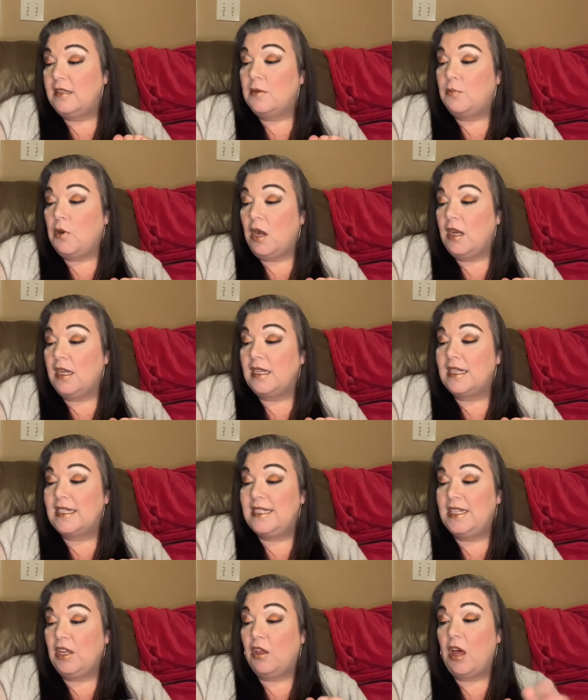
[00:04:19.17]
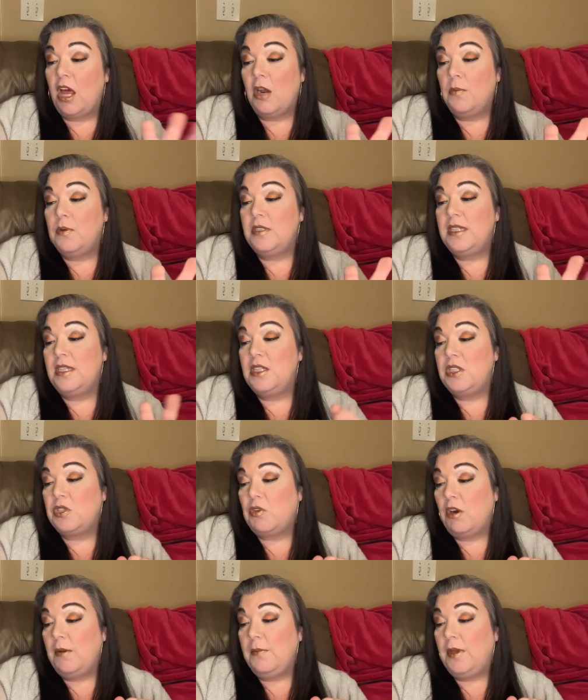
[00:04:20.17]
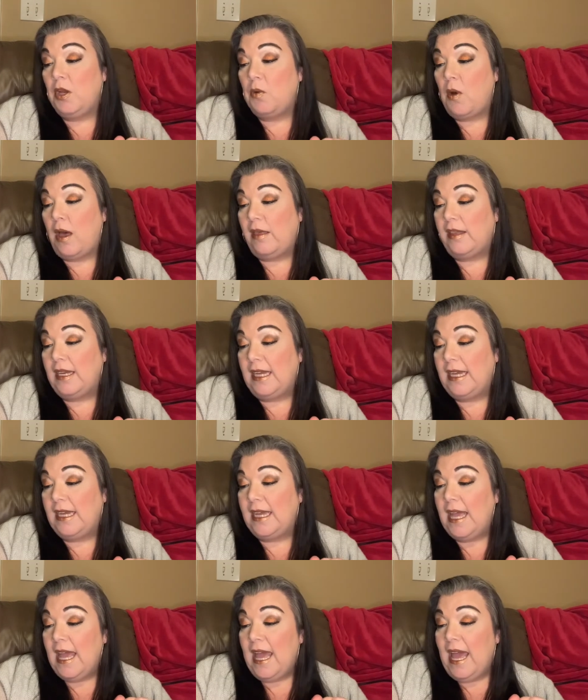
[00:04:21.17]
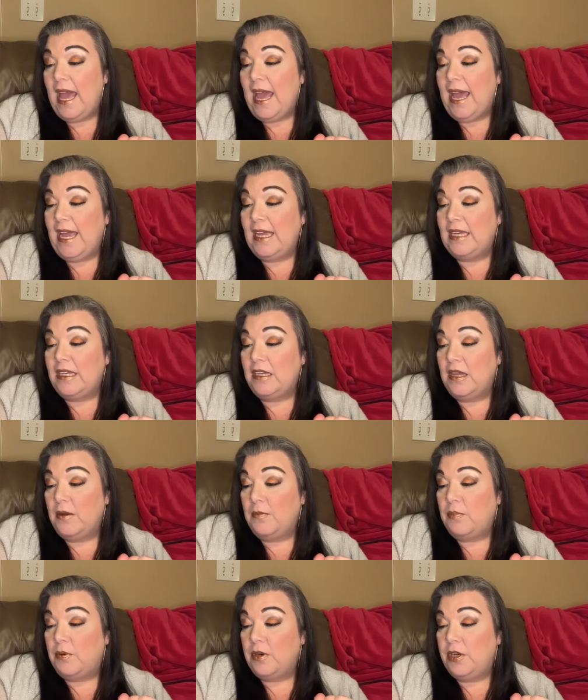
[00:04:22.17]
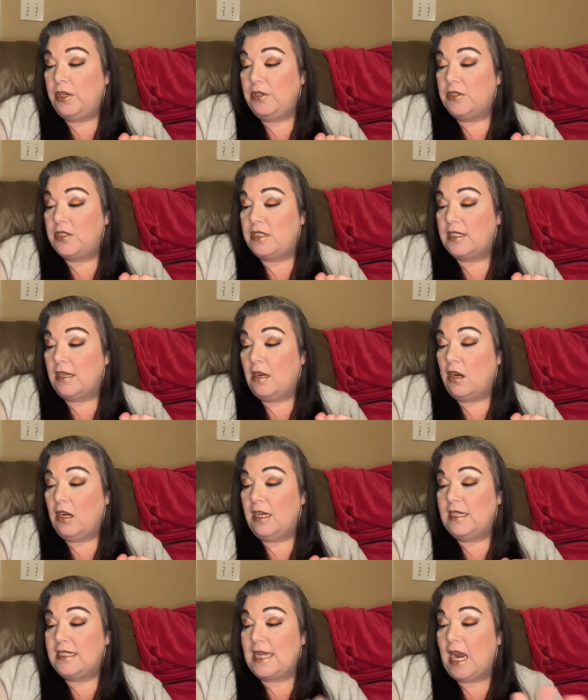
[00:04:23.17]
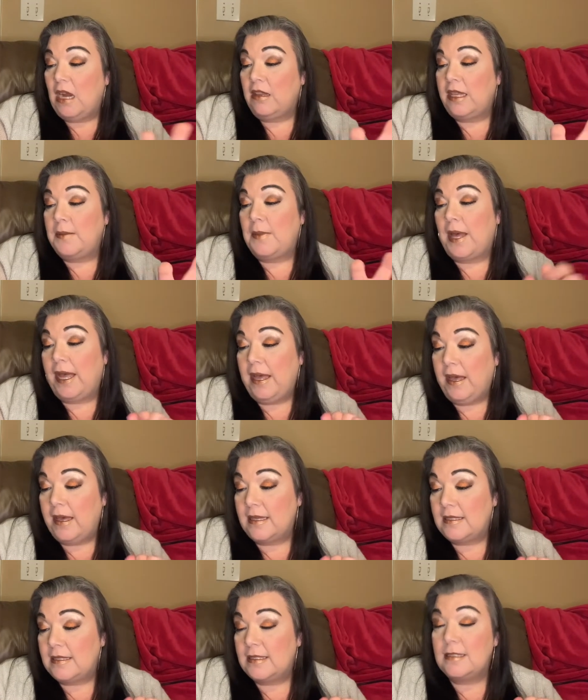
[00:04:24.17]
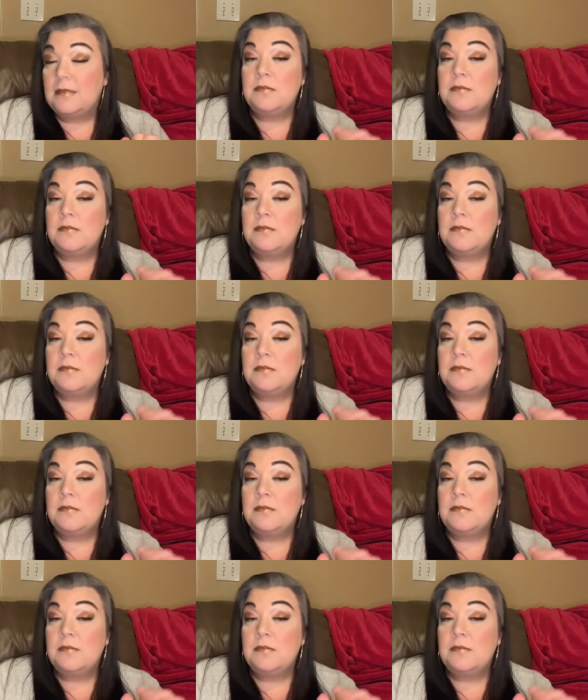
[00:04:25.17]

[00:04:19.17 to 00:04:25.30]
The product is still 100% Storybook quality and produced entirely by us.